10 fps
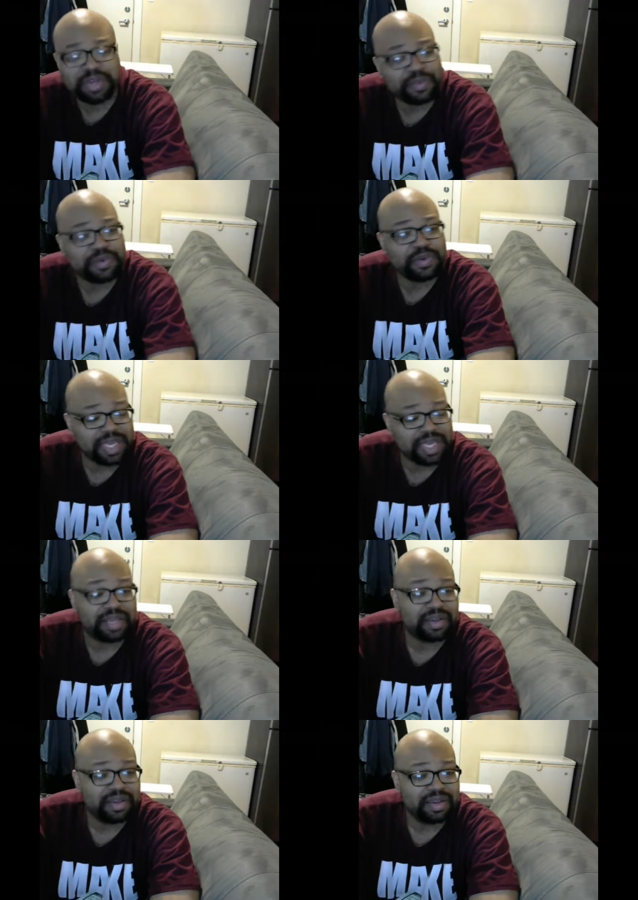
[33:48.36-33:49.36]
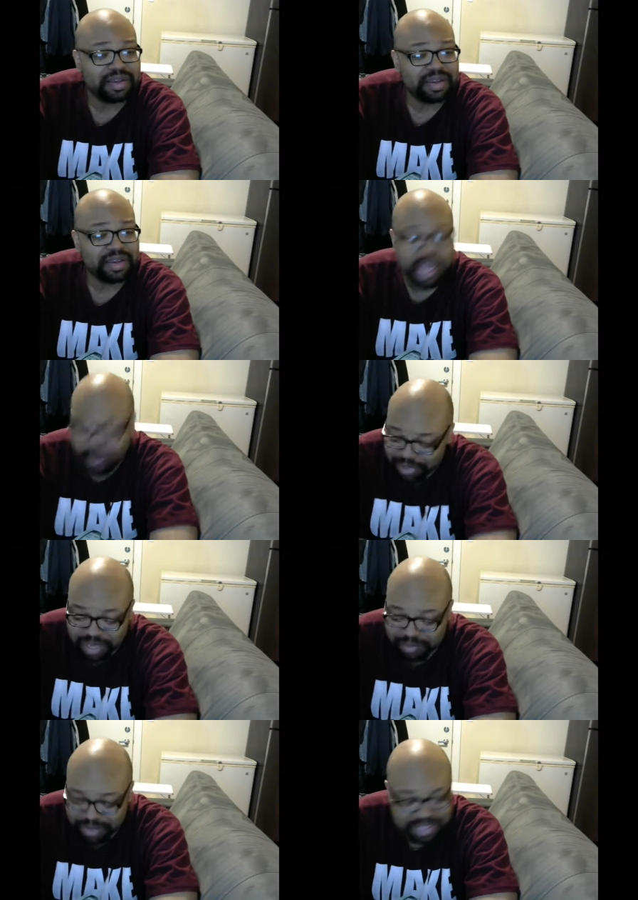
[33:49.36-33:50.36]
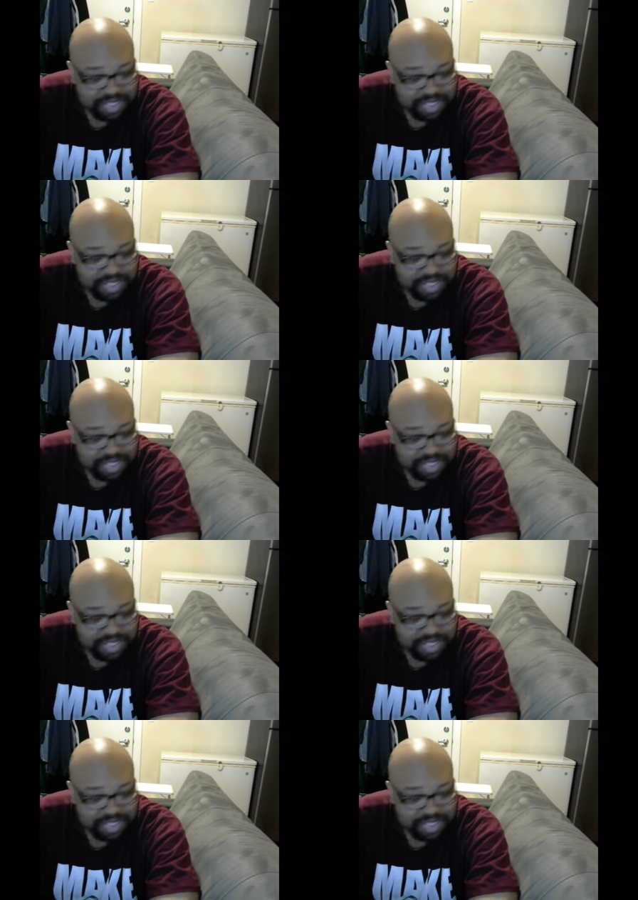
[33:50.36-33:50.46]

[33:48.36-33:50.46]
W E. And with that being